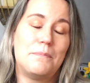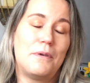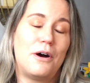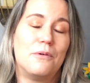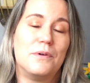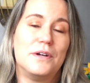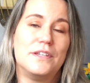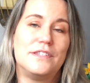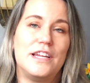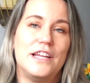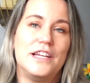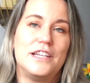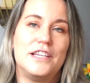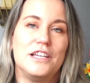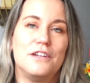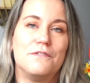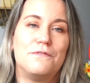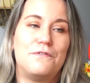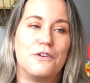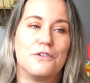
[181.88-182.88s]
I'm always
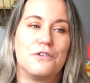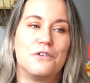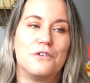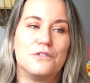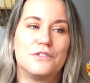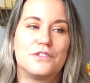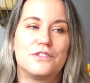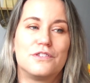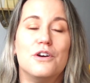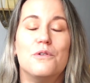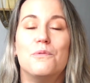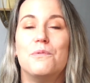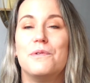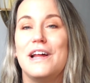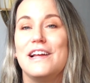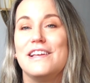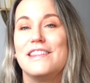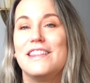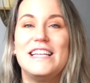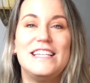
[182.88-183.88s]
taking photos
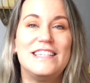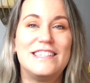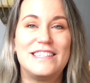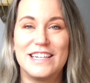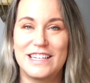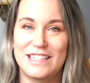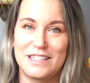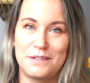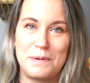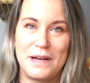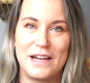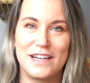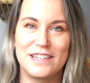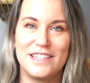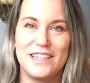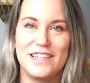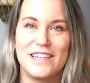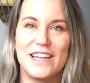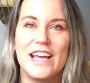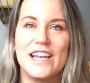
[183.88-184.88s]
when I least
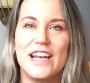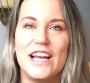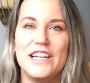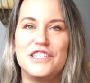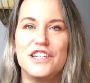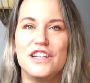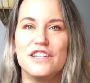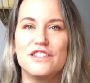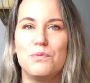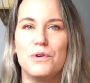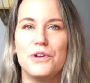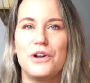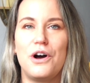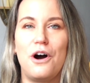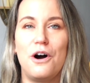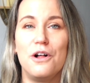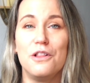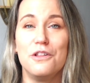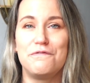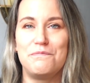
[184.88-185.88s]
expect it, and I just want
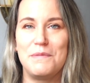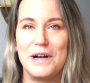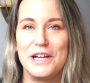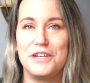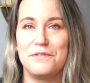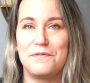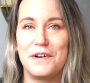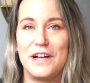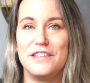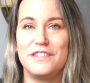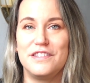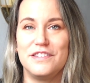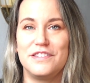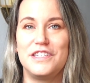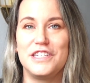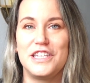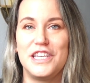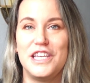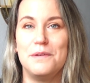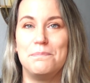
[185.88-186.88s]
all of my devices
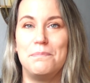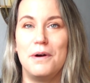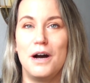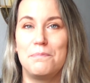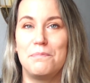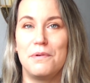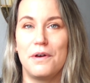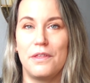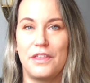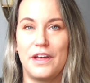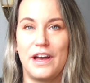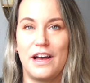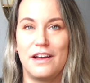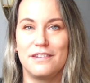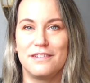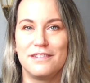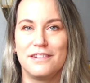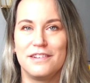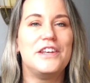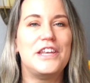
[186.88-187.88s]
to keep up with
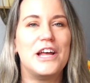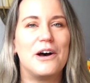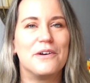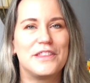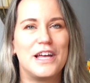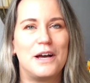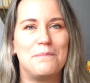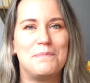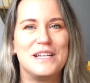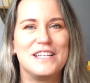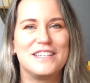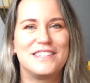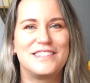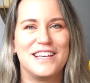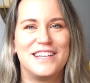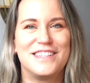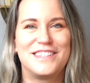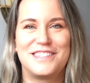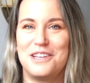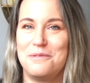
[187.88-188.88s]
that. Now, that being
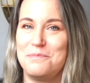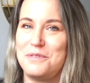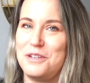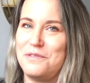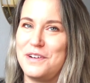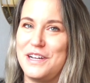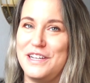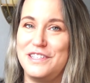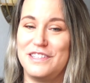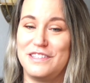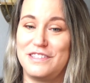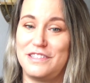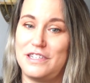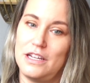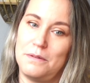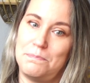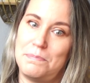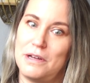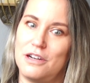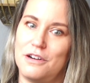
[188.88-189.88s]
said, some devices
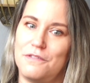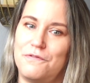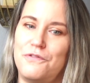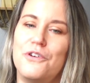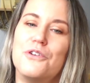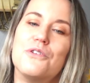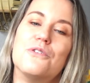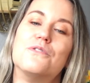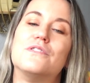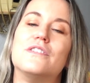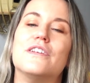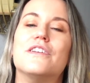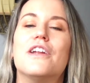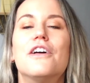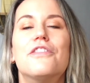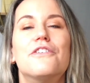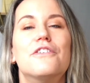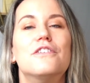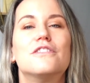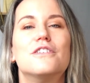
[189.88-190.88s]
take better photos than
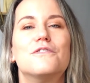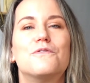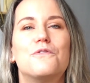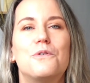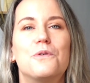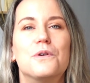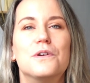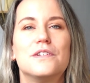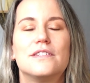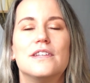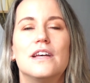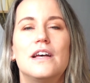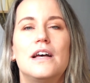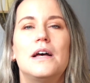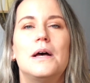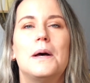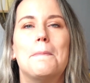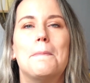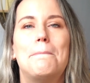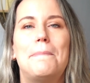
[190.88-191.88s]
others, of course,
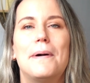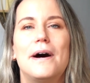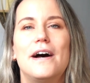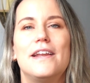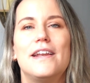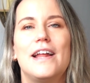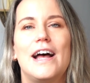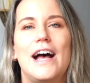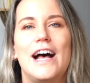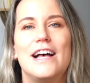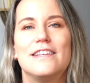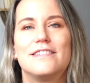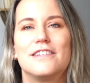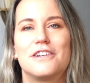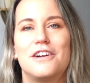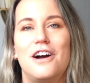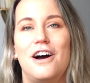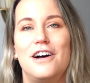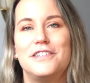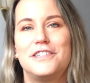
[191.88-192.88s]
but as a
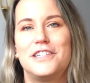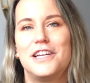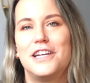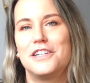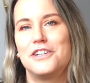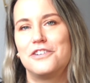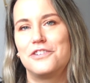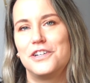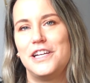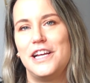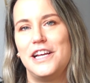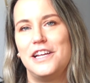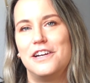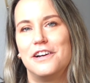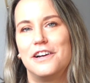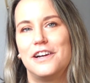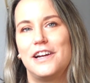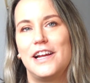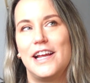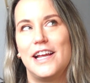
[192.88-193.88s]
content
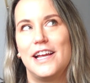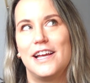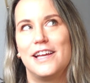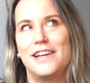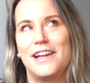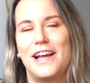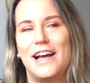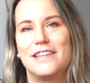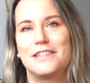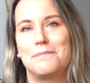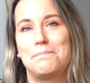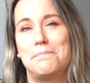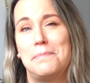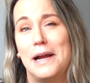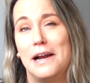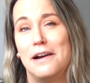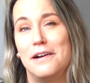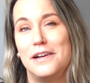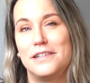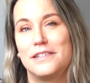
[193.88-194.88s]
creator and as a
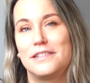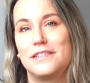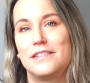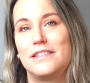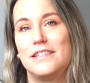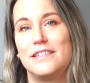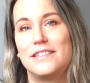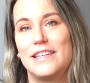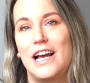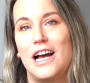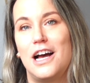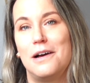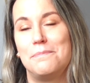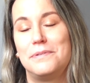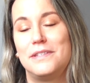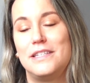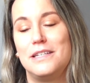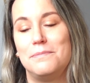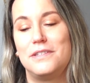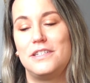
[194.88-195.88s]
parent, this
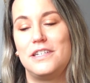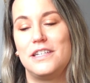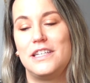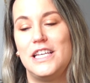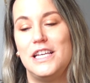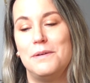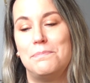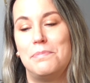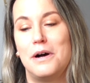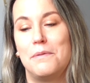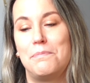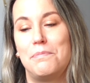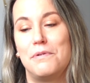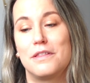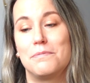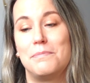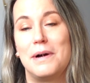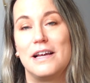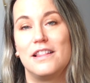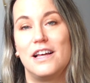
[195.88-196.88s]
app seems to keep up
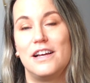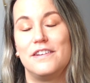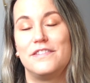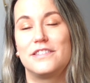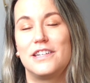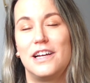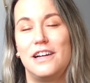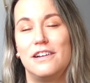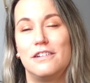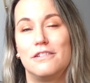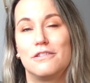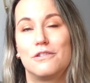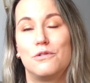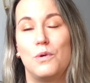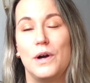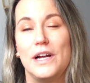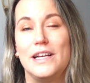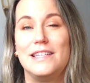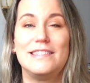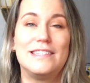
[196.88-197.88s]
with my lifestyle
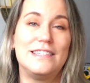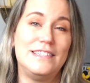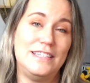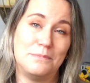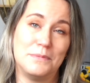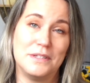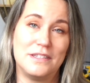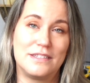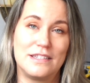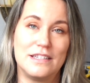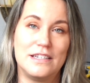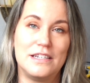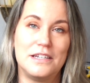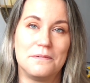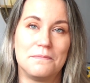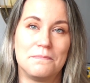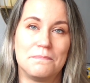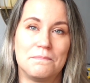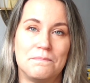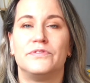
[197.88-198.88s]
quite
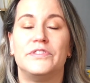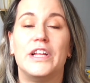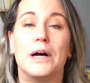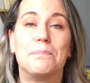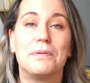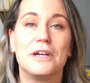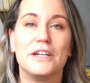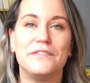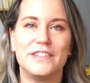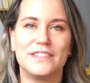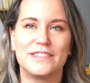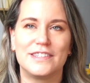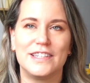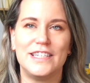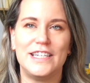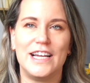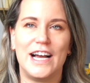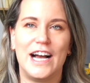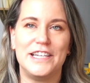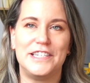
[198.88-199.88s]
seamlessly. Now
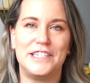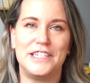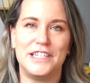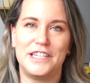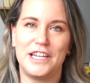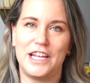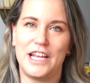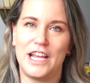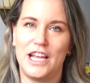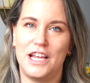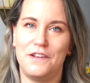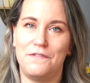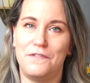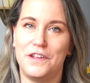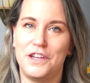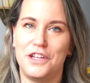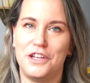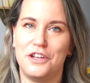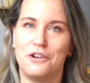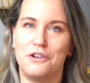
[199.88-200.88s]
previously I did a
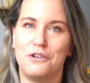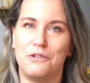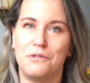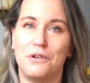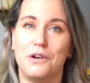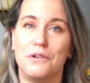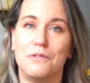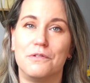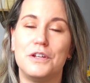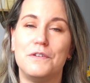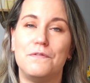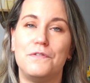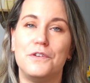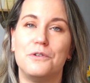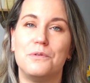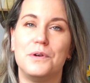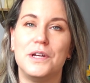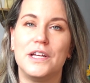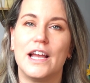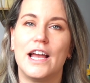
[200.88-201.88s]
video
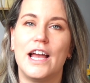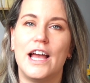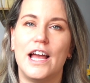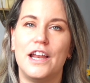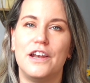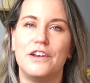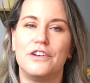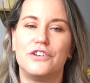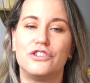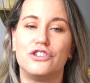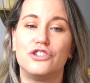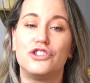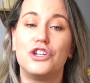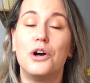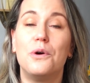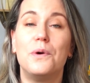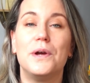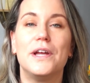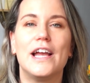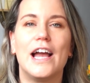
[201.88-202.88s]
reviewing and
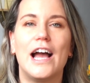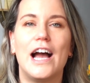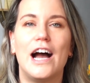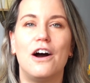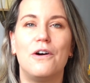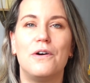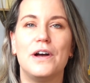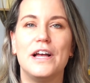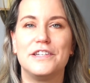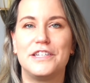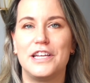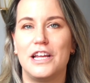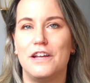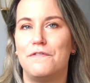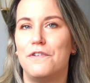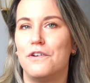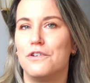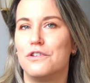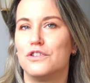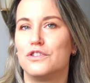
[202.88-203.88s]
showing how
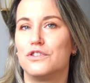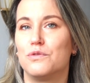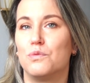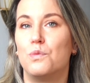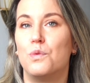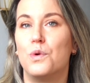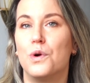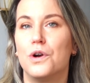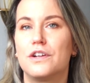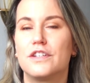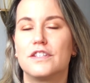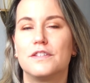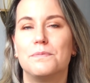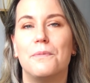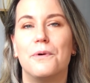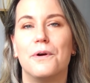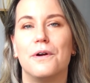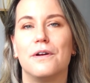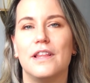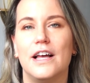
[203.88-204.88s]
Ente Photos works
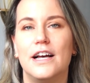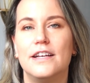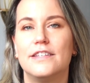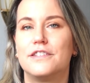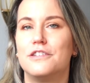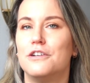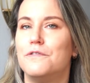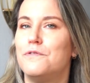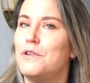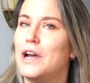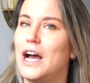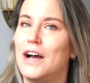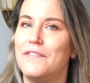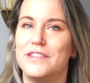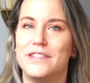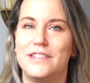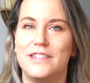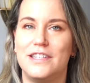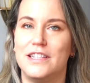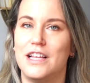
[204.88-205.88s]
more or less, so if you
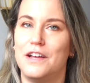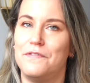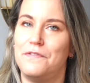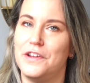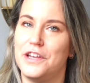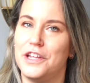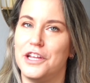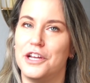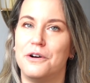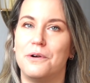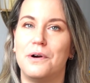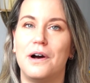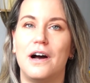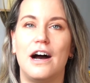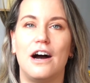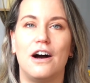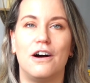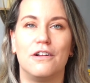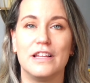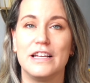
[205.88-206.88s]
haven't seen that video,
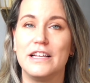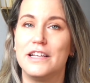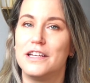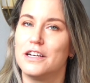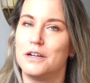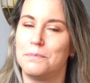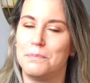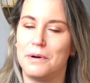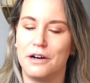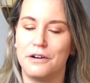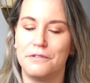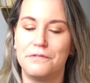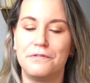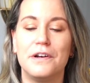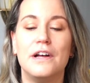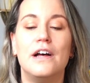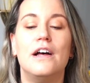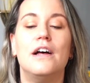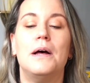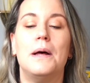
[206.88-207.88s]
I'll link it above.
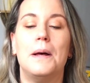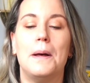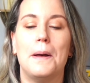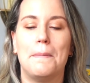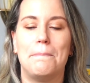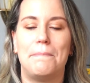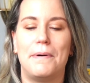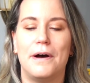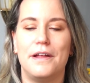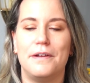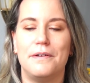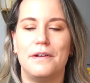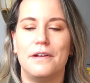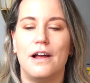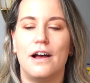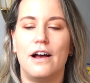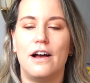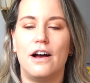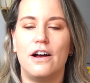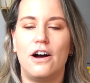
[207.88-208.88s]

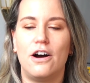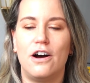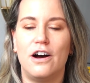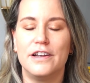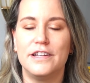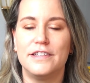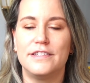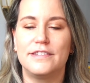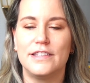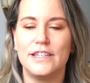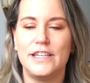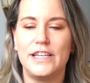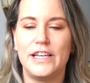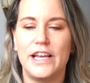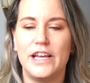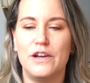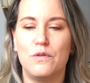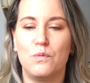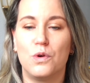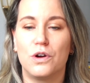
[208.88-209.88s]
But
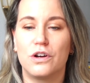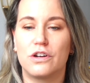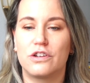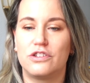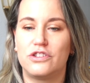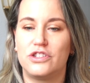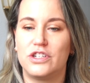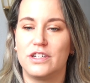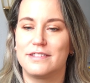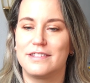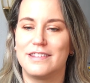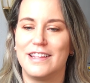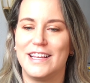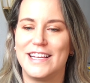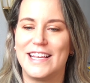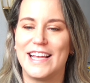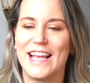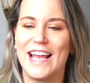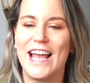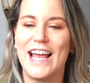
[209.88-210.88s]
honestly, it works just
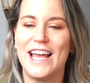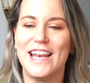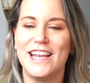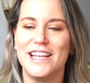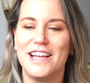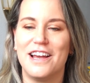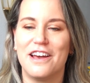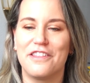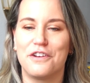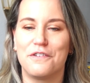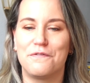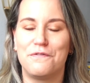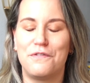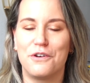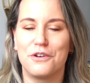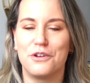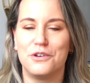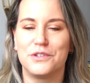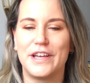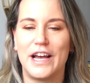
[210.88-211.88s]
like any other
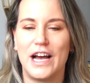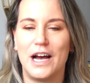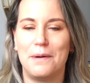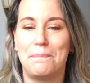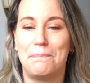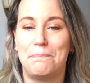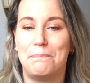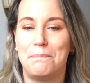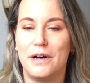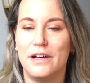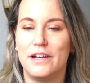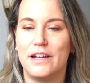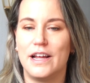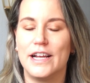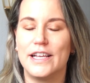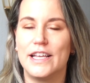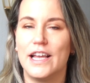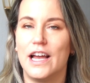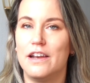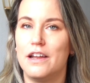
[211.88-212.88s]
Photos app, but
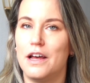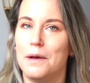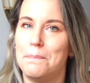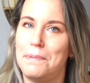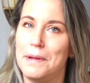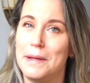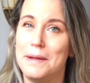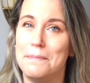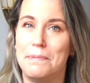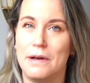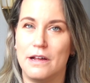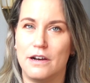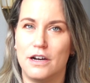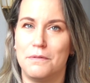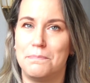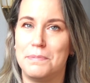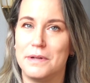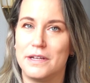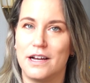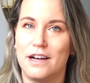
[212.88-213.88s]
again, a bit
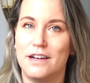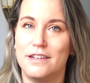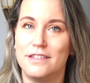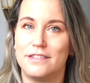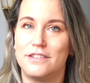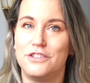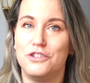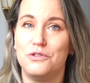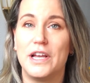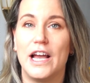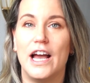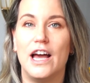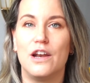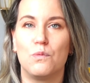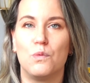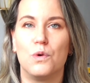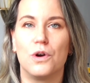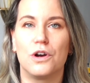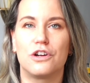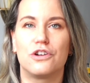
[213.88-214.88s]
better because you
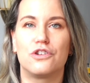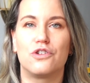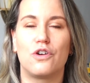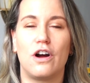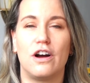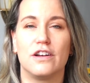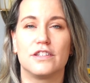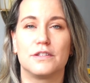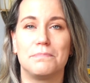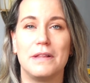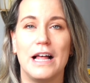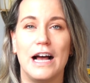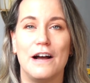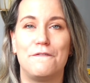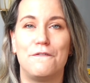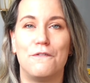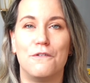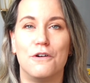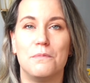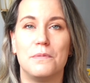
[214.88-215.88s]
can work
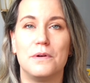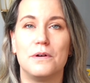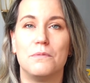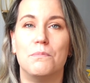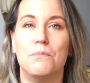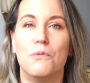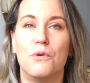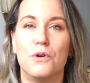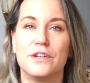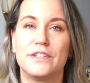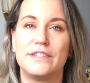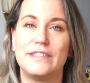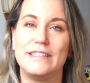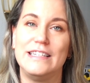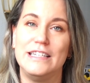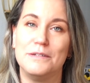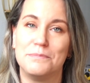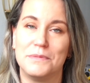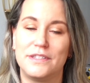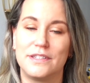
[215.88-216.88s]
cross-platform more
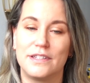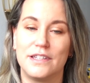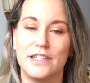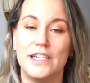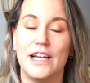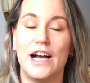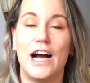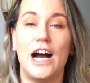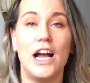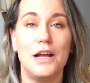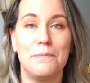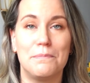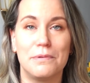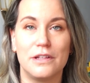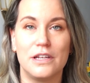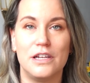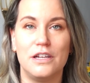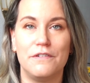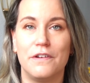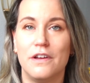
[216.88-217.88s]
seamlessly, I
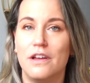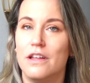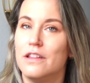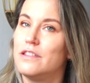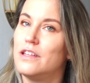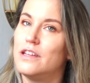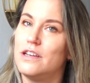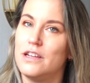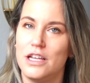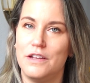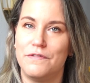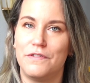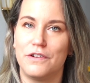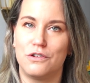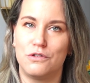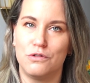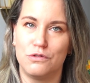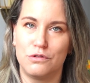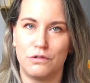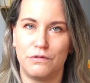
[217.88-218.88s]
believe, than
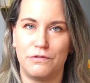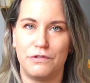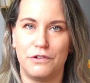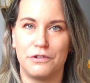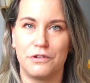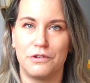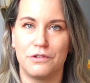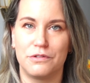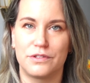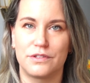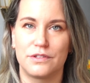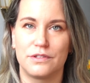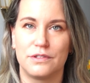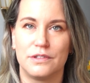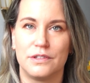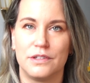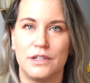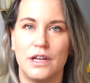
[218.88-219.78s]
even Google Photos.